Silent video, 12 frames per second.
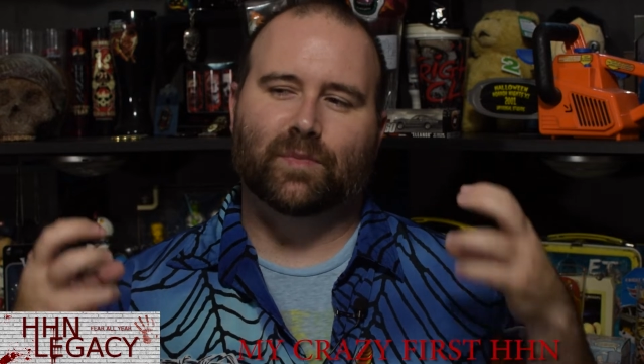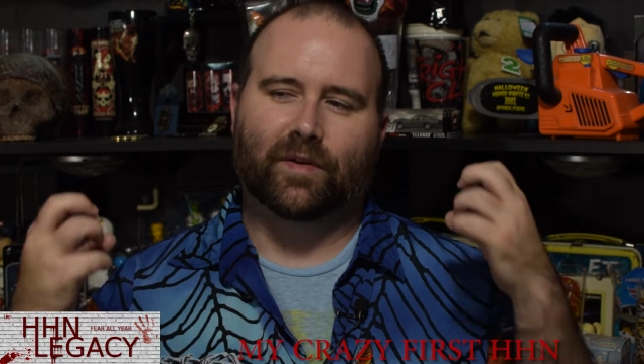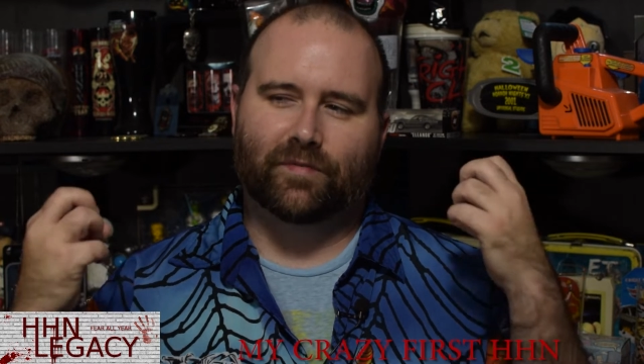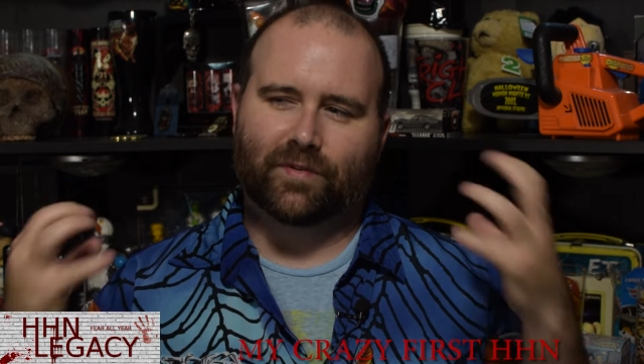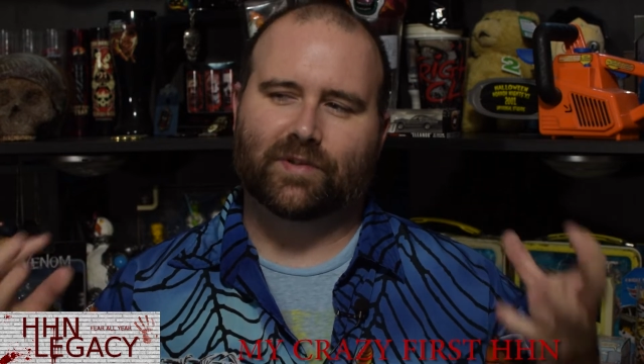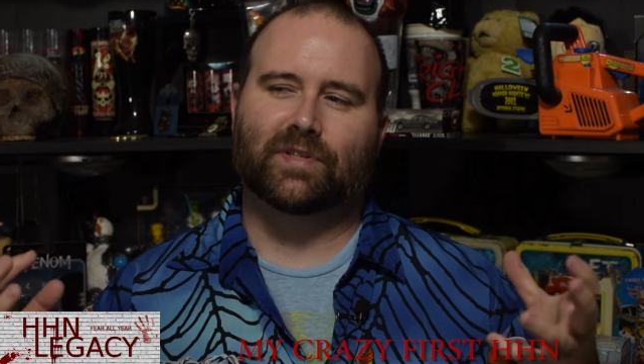my
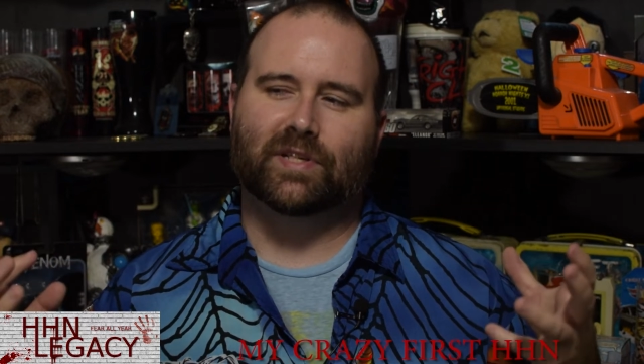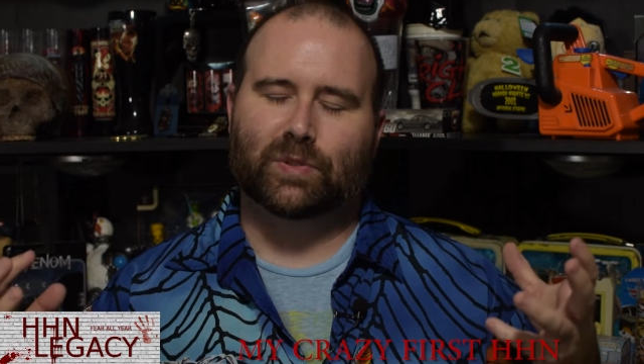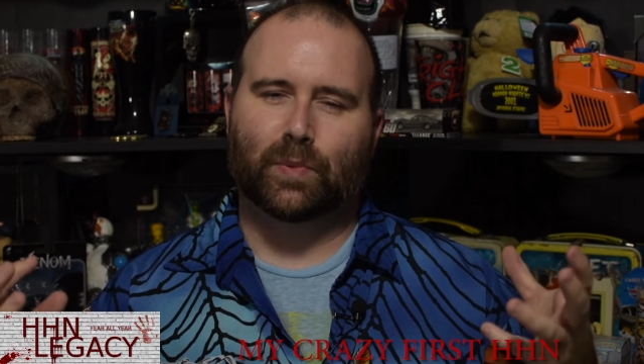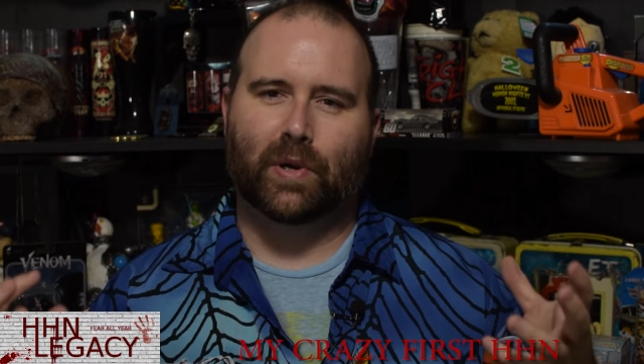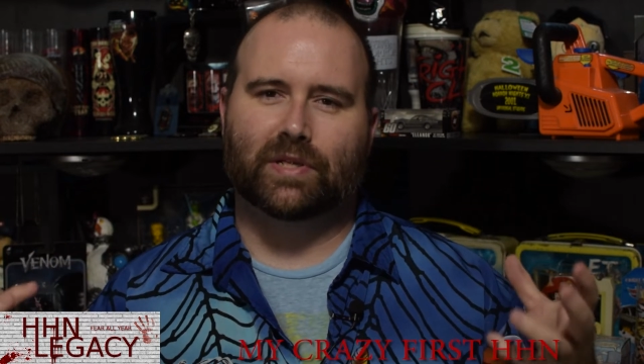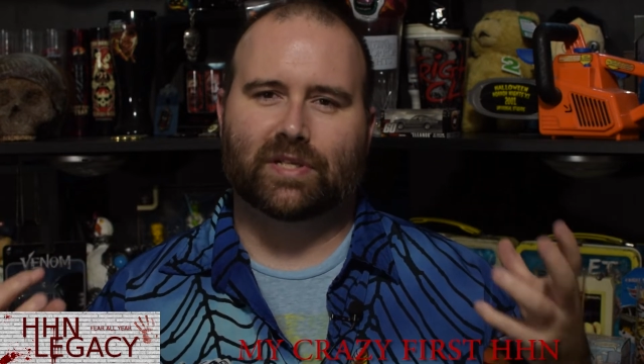first
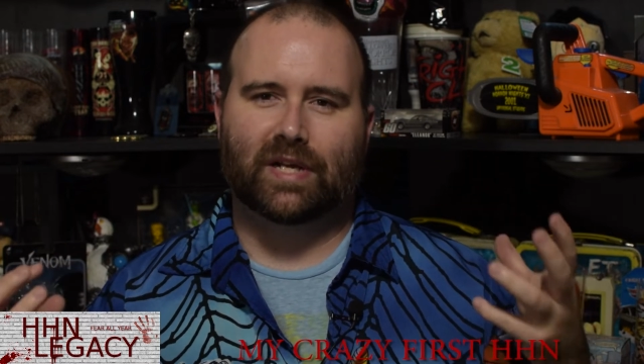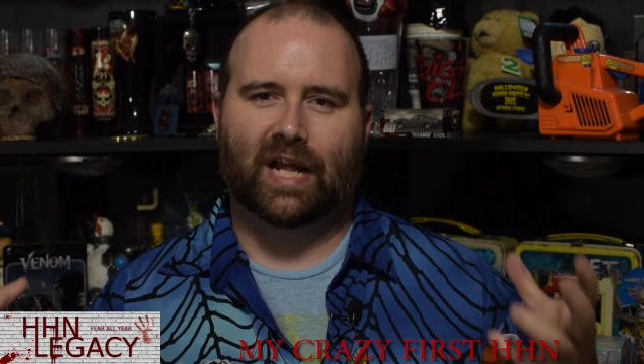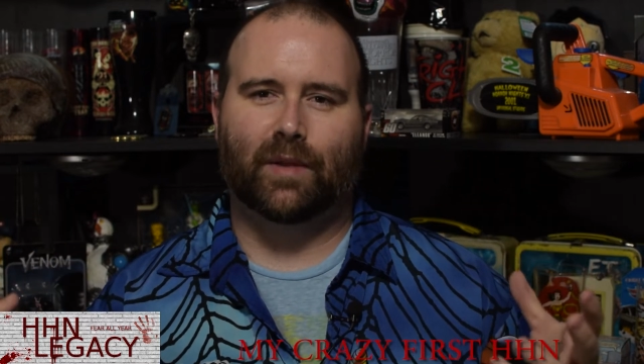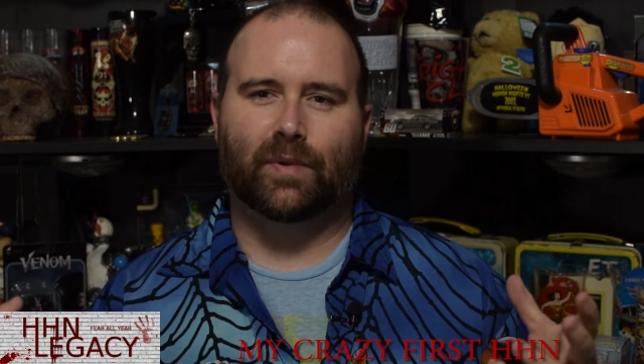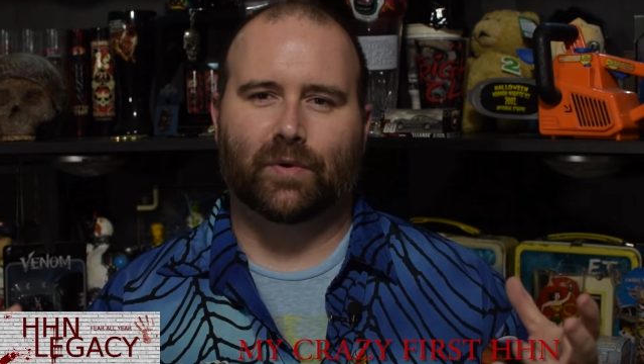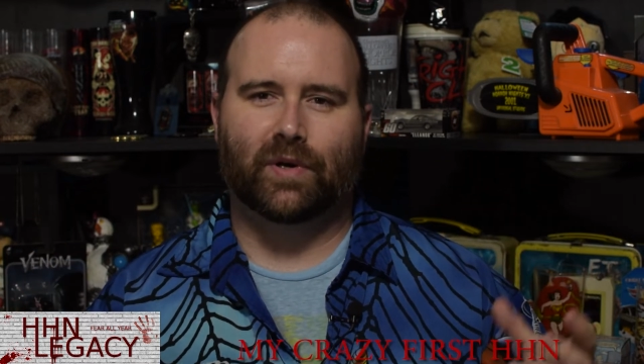experience in
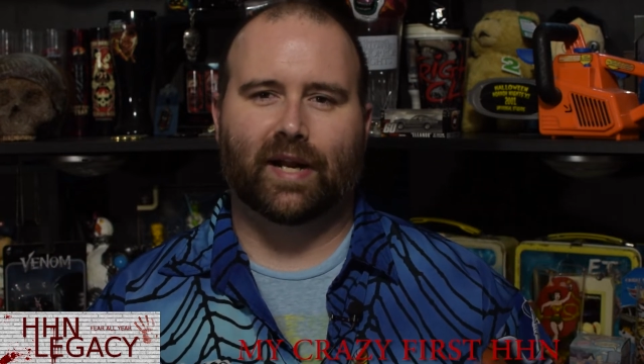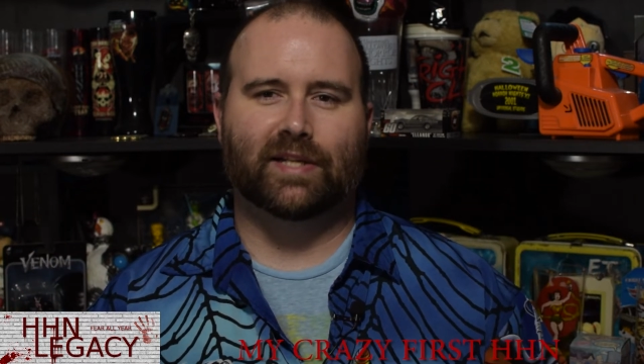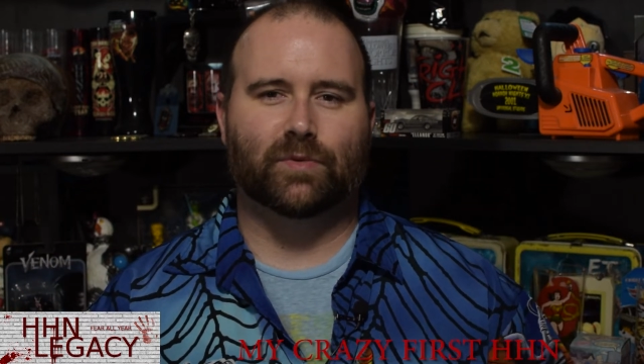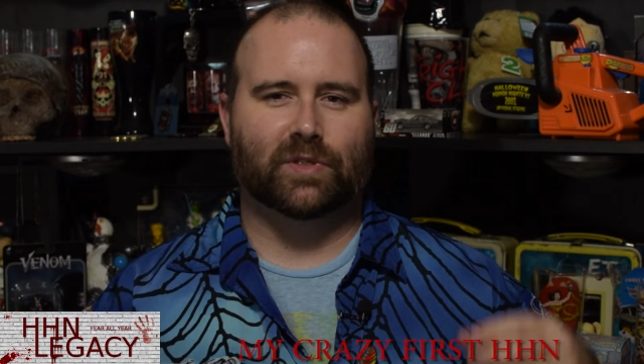Halloween Horror Nights,